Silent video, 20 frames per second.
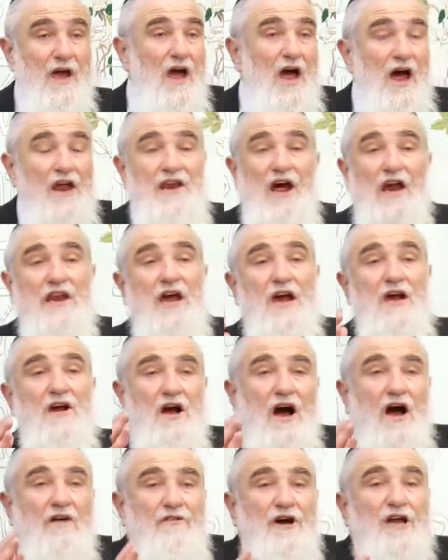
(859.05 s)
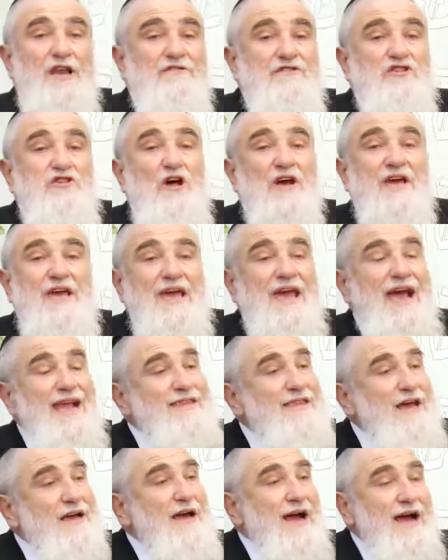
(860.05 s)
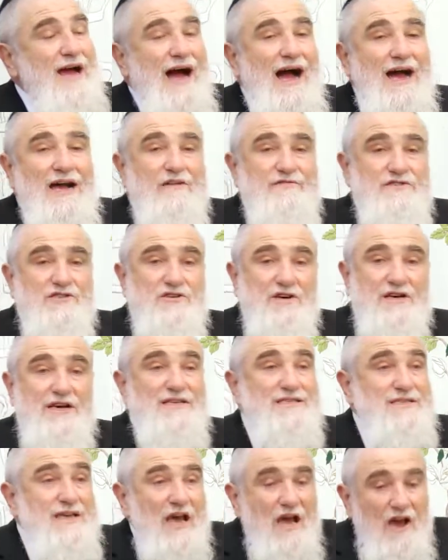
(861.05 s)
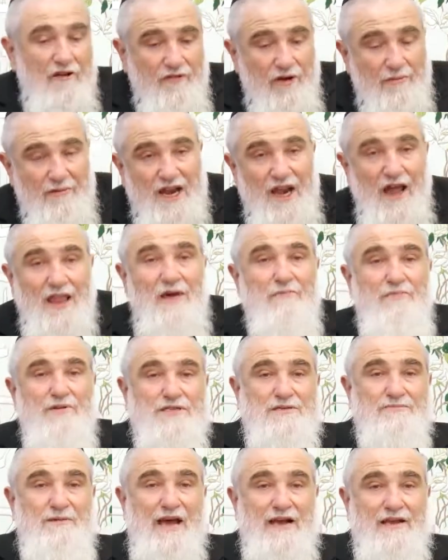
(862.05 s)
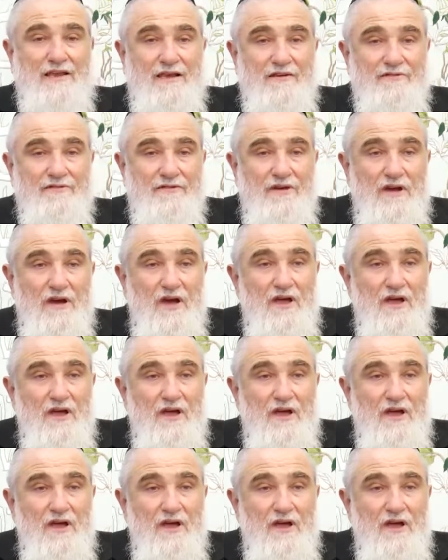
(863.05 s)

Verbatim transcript: Ananya Kavod is looking at the Chag of Sukkahs from another perspective.